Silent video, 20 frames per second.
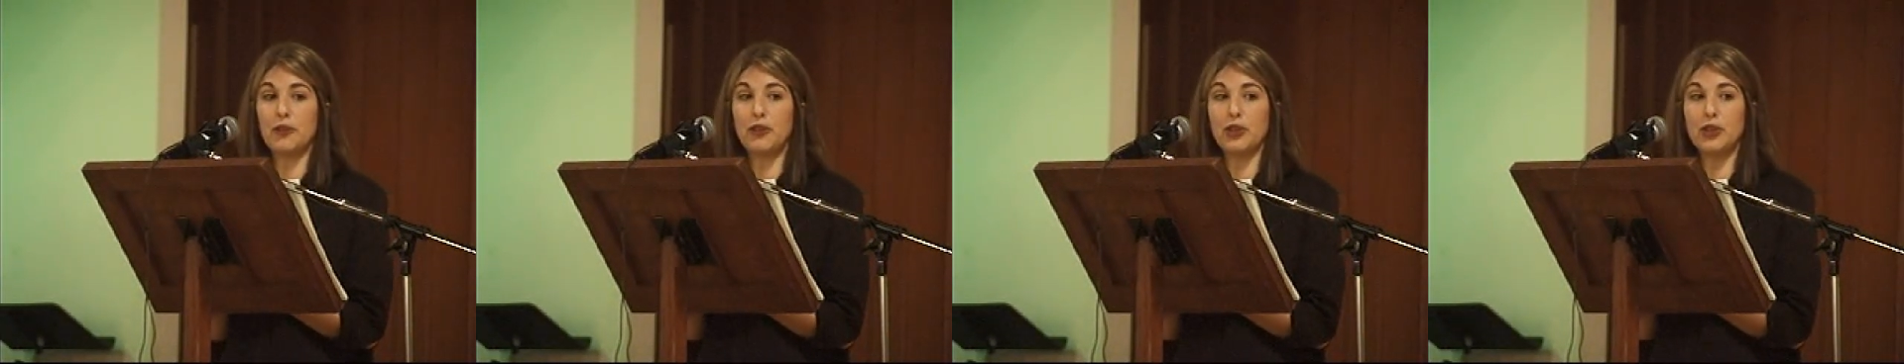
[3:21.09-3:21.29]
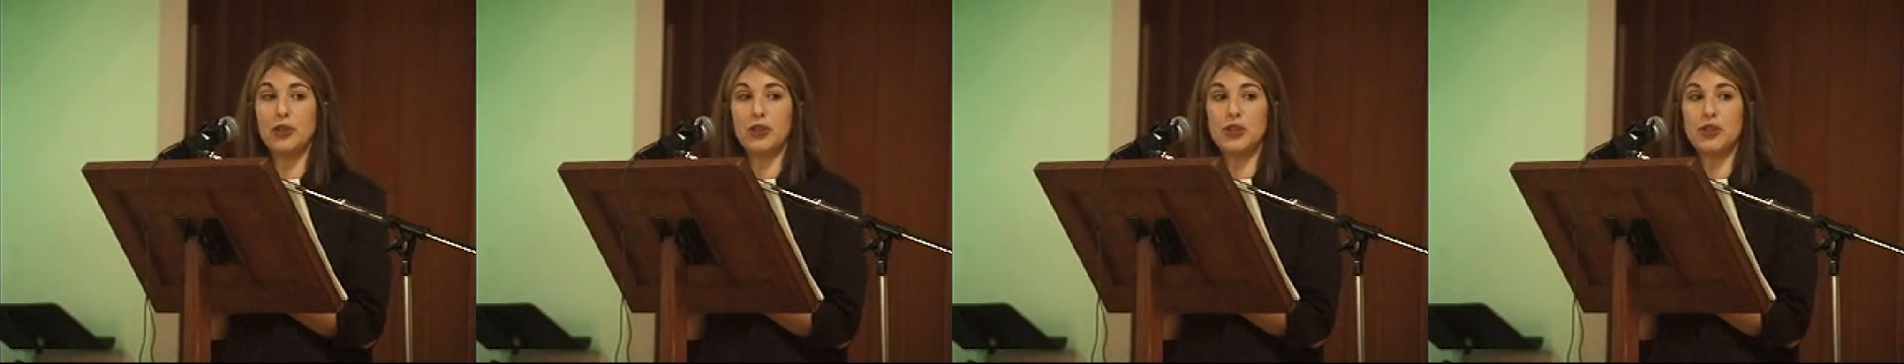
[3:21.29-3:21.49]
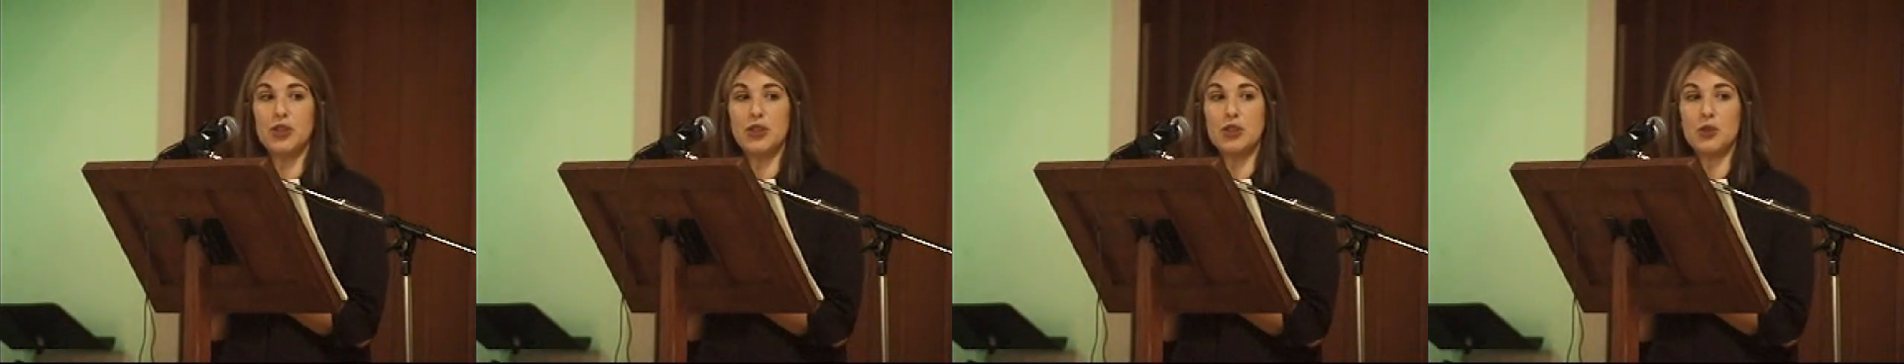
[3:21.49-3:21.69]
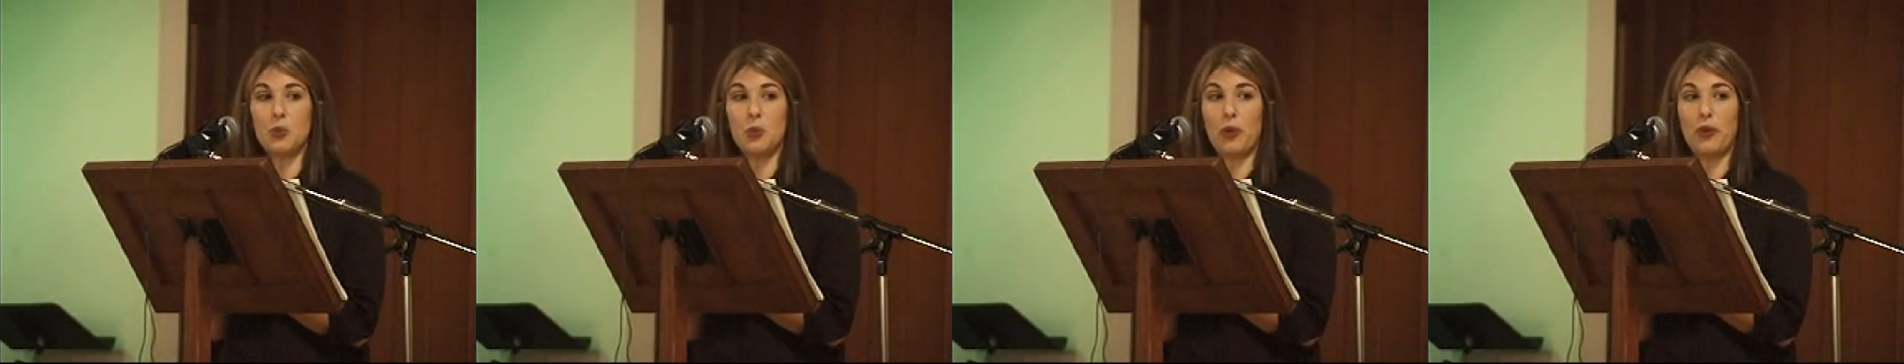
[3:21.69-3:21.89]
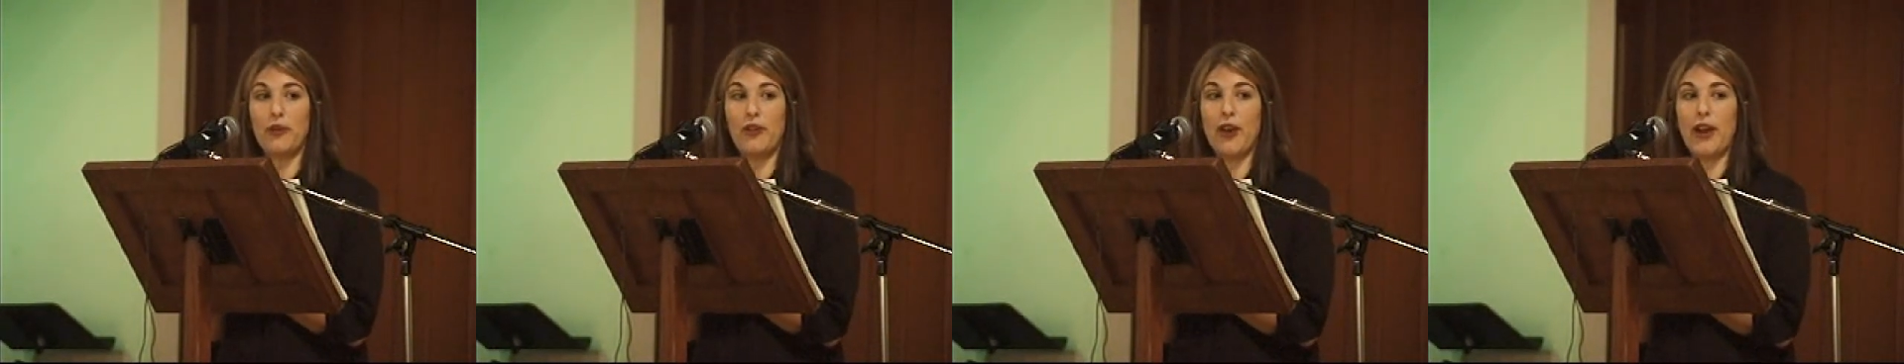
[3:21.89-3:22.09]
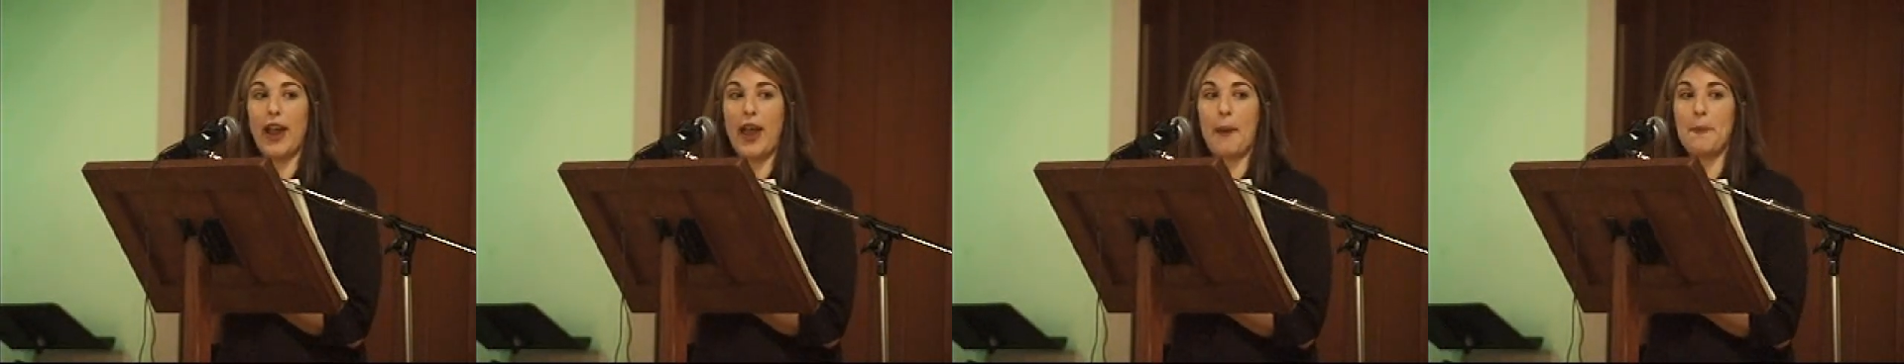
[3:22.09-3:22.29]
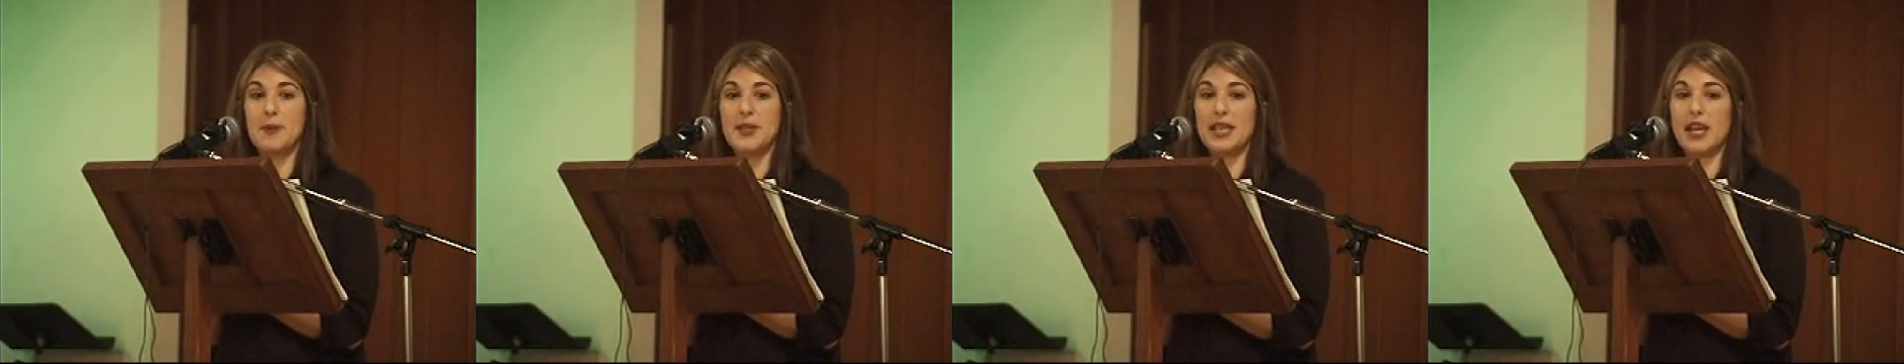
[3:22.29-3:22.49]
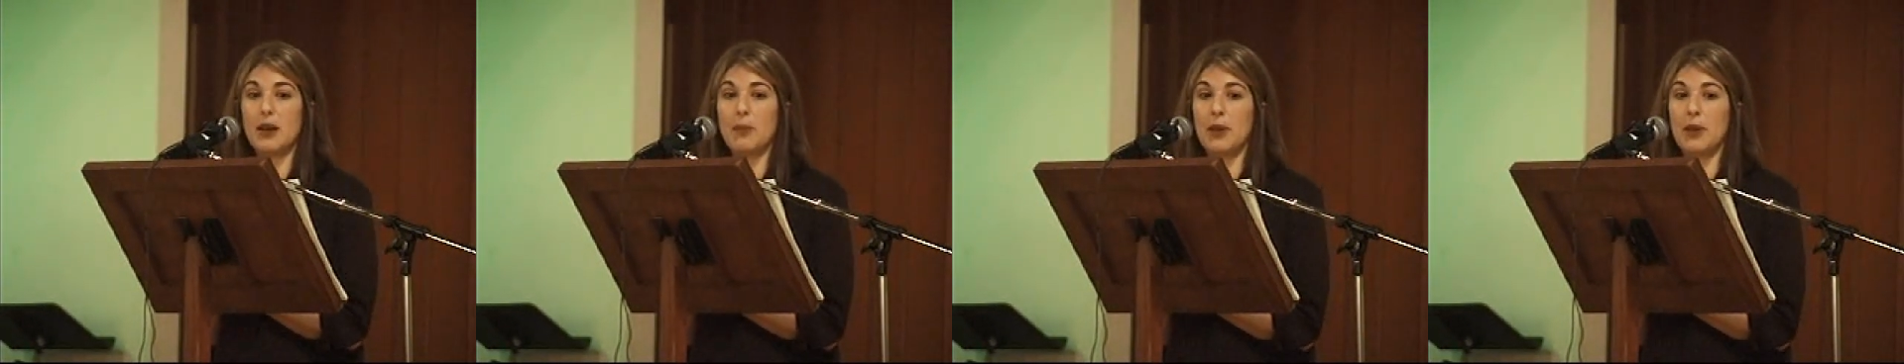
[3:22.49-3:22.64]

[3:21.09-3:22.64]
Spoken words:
Fallujans were very upset